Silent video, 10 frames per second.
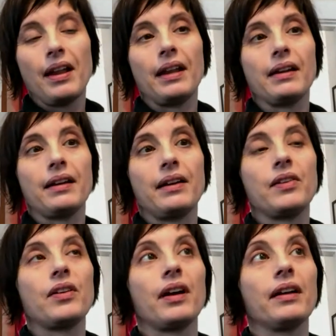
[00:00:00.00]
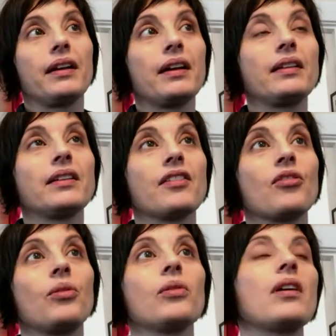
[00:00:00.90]
And again, this
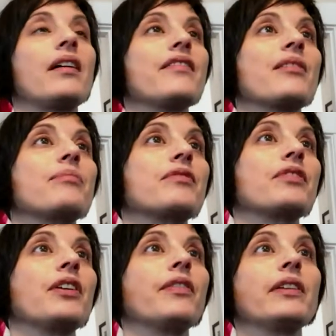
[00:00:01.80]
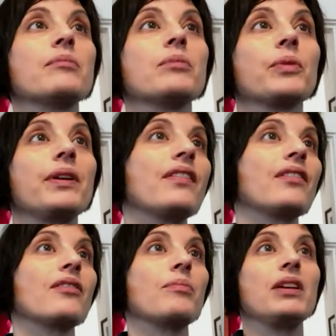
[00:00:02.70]
whole concept of giving them a
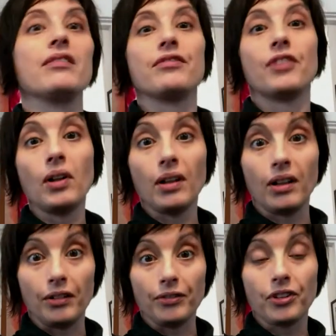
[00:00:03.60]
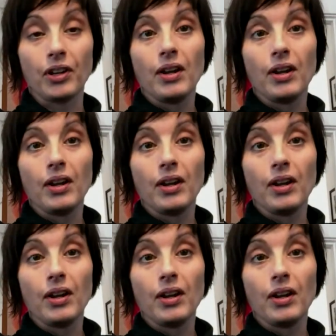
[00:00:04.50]
reason to be involved